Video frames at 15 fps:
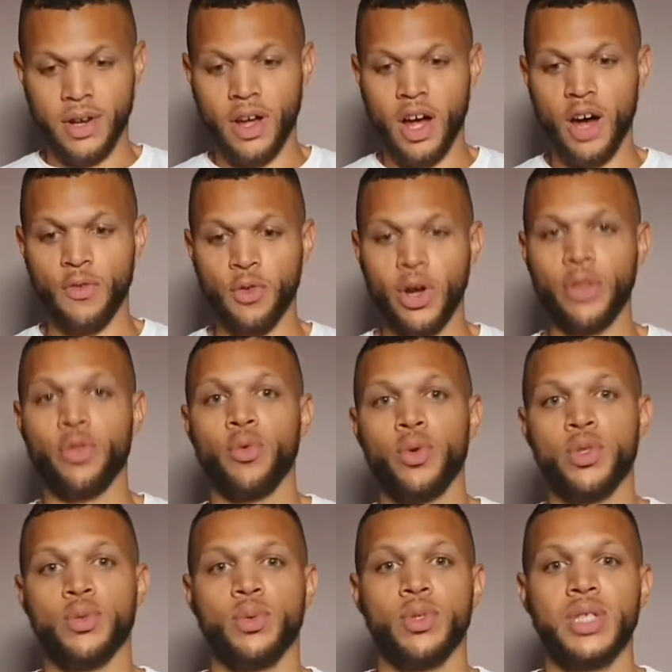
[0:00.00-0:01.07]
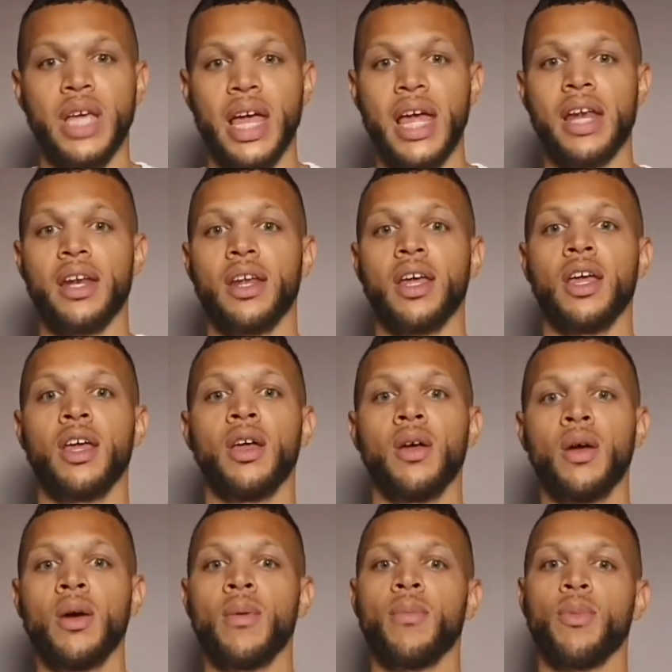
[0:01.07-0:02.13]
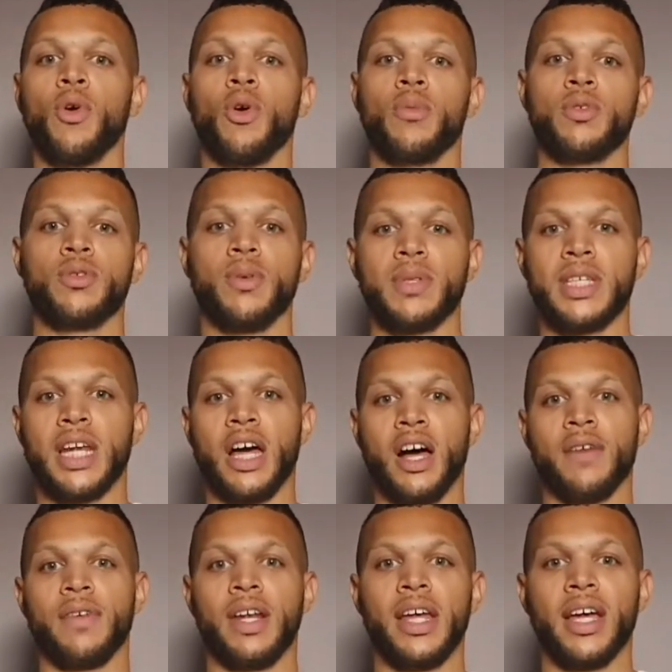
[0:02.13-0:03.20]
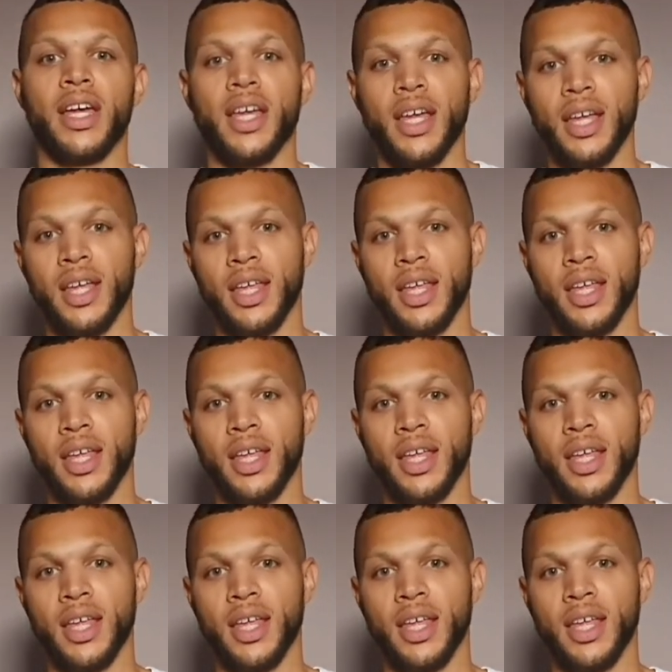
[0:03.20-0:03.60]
halfway through towards the end, or sort to that other leg.